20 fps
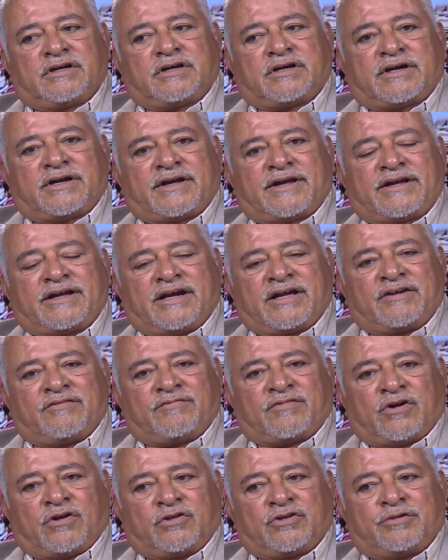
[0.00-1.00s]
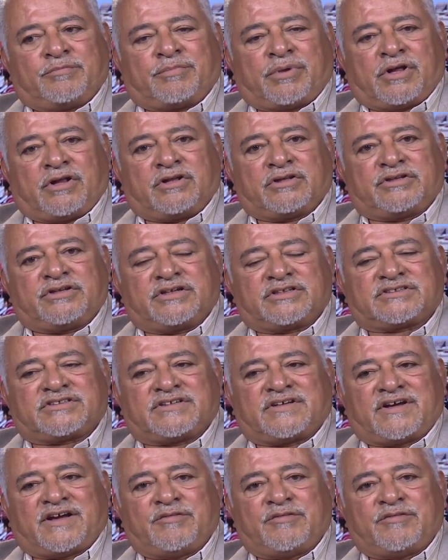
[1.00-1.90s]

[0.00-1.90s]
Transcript: I got involved in politics.